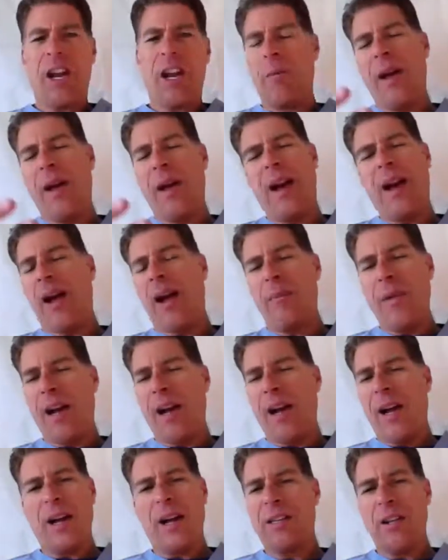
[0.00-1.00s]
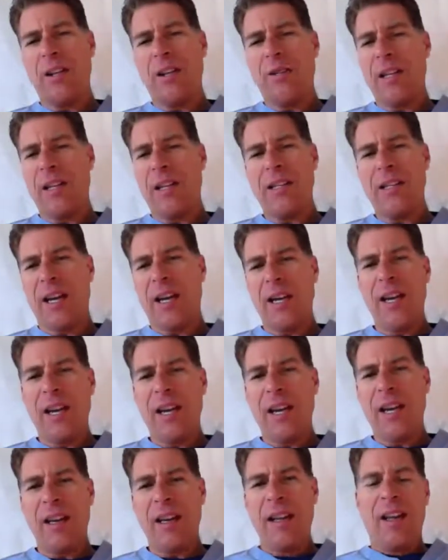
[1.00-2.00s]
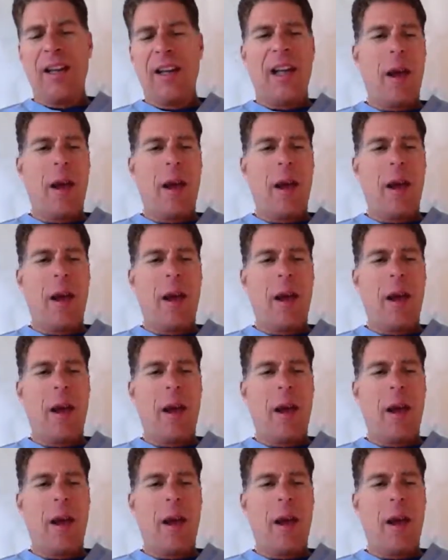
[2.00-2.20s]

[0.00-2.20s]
I don't make, make oxytocin unless I need it.